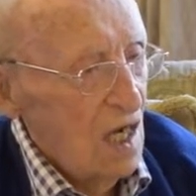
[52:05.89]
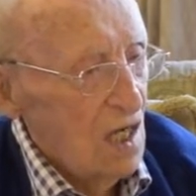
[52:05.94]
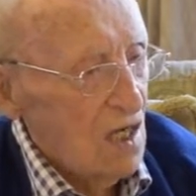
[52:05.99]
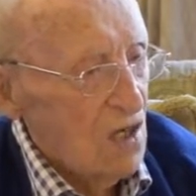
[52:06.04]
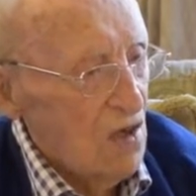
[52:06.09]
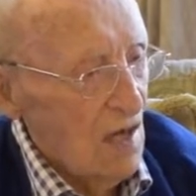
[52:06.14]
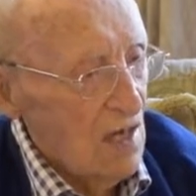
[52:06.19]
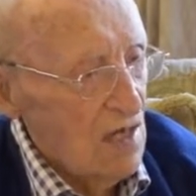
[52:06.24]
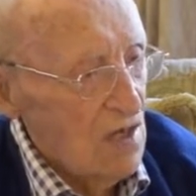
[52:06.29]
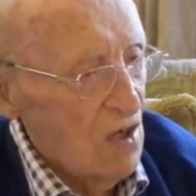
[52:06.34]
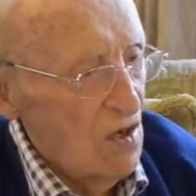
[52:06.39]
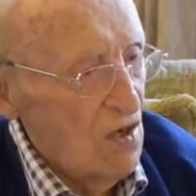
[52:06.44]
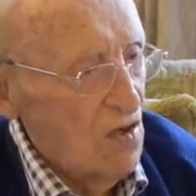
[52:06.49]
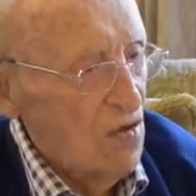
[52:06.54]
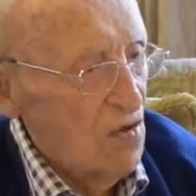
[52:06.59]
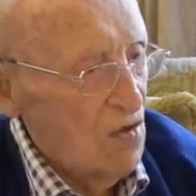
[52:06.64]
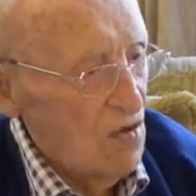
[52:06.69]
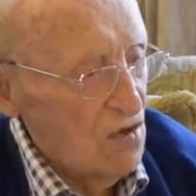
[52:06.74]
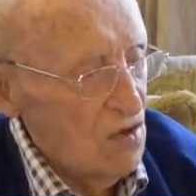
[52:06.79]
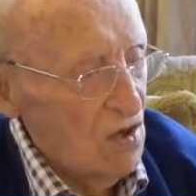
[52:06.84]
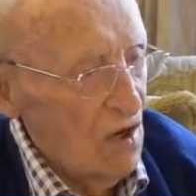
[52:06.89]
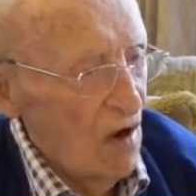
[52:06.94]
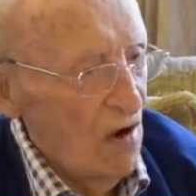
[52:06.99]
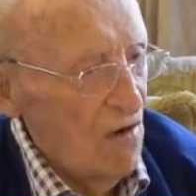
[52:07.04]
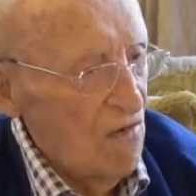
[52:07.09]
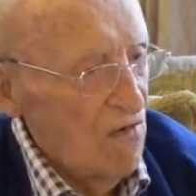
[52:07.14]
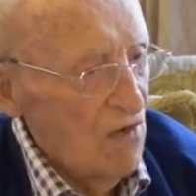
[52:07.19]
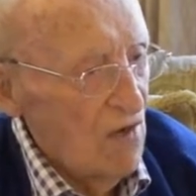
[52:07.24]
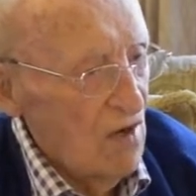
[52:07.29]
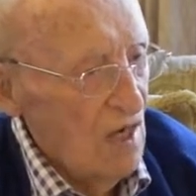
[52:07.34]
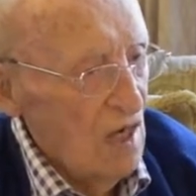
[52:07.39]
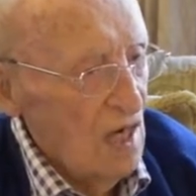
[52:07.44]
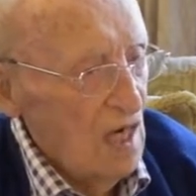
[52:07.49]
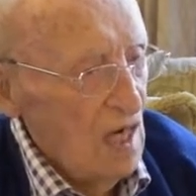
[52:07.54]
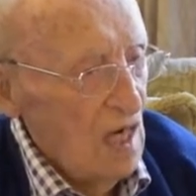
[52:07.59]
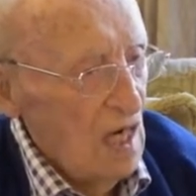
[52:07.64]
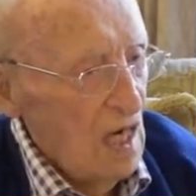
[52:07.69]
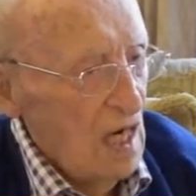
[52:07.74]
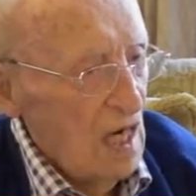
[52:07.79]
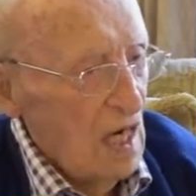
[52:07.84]
So I took those off
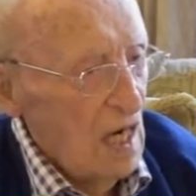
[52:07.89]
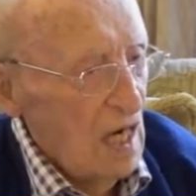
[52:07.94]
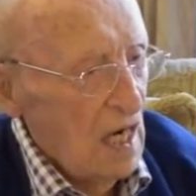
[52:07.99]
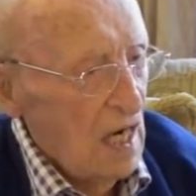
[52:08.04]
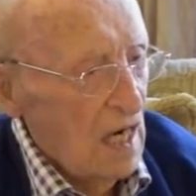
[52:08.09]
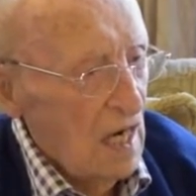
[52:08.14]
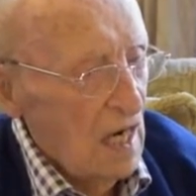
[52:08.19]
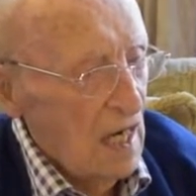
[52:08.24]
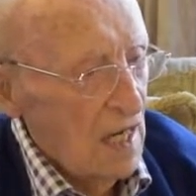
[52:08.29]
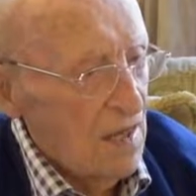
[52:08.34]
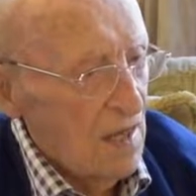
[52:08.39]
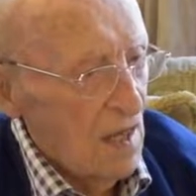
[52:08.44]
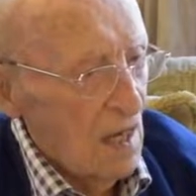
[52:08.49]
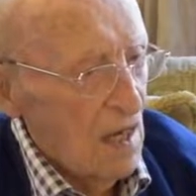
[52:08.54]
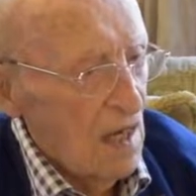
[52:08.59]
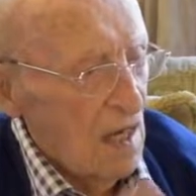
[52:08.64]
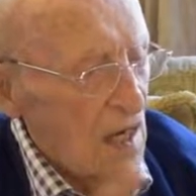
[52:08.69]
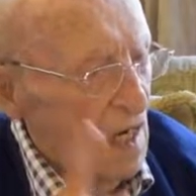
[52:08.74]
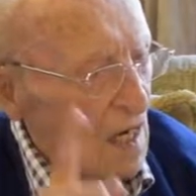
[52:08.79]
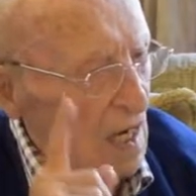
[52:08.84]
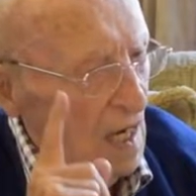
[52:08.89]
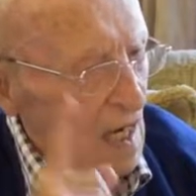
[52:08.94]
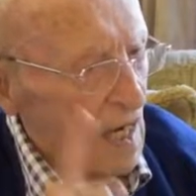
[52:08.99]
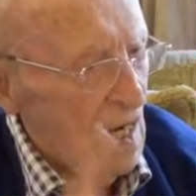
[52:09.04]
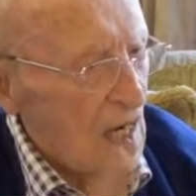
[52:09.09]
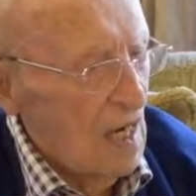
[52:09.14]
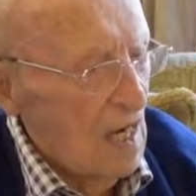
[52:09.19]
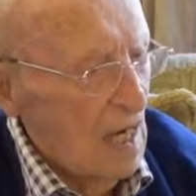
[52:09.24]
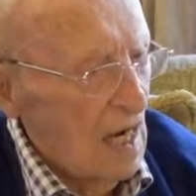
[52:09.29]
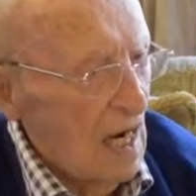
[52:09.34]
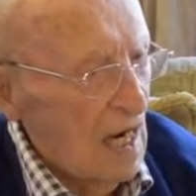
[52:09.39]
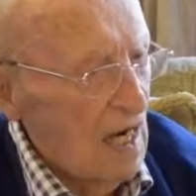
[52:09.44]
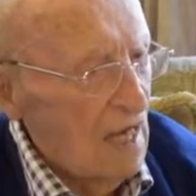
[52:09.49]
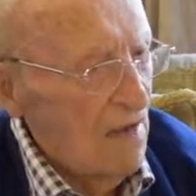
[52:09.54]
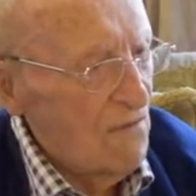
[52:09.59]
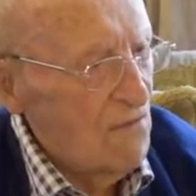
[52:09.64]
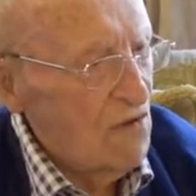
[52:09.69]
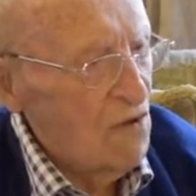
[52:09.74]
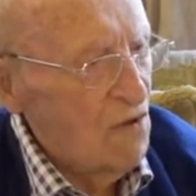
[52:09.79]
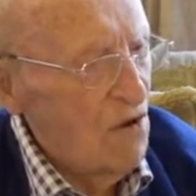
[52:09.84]
and I thought, I'll
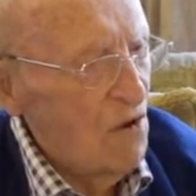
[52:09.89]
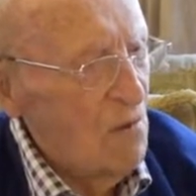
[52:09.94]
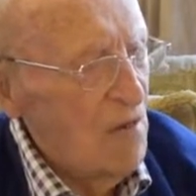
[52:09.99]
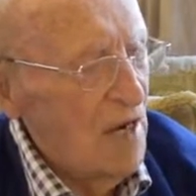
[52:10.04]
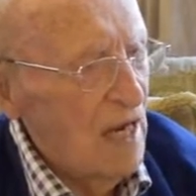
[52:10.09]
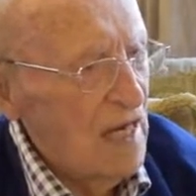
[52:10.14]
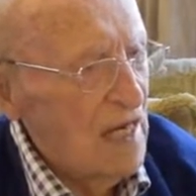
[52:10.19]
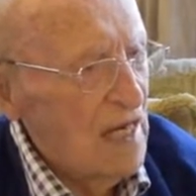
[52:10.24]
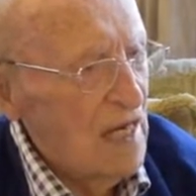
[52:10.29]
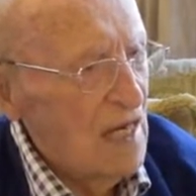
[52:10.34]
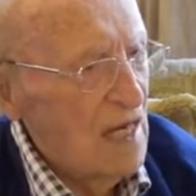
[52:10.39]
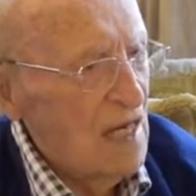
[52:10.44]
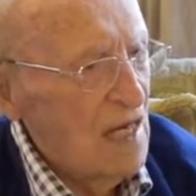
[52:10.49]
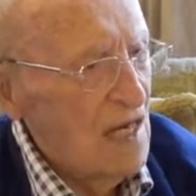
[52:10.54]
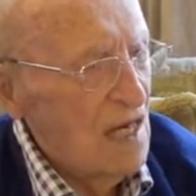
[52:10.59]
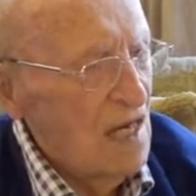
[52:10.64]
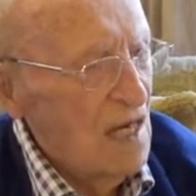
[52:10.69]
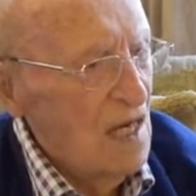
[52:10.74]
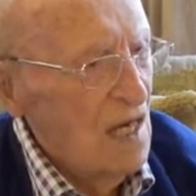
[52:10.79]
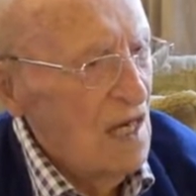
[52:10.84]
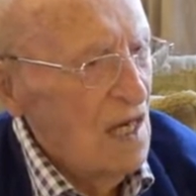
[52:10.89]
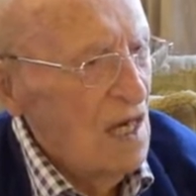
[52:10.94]
have a go making a,